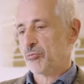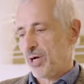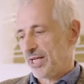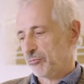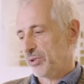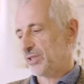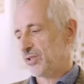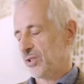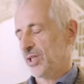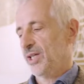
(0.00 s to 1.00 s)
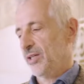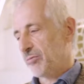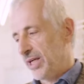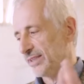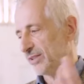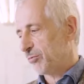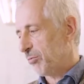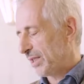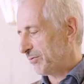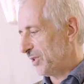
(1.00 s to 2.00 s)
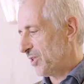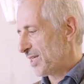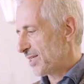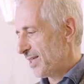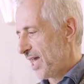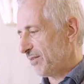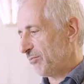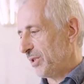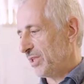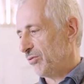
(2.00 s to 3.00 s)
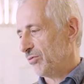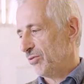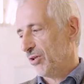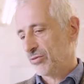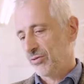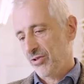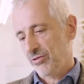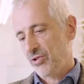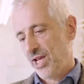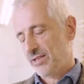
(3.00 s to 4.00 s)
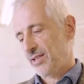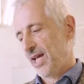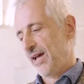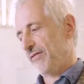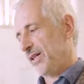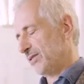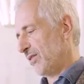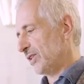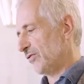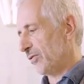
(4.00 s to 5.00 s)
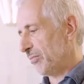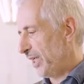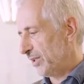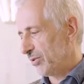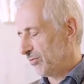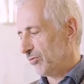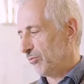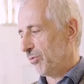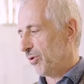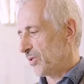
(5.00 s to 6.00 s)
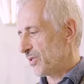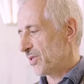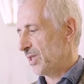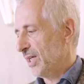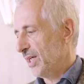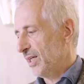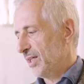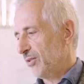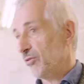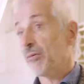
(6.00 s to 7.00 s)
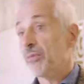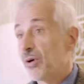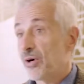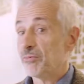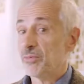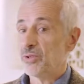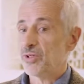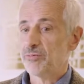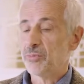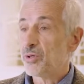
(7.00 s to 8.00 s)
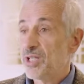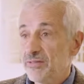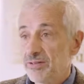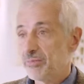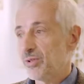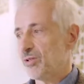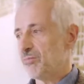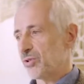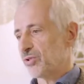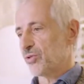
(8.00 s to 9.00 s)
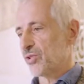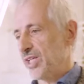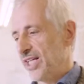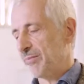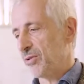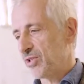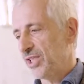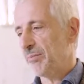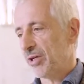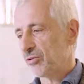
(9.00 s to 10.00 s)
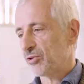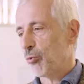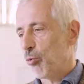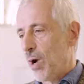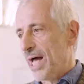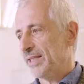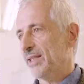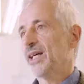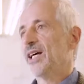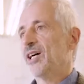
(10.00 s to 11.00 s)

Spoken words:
one which related to what we just said, where you don't just have a transformation towards more livable, more sustainable city, but also one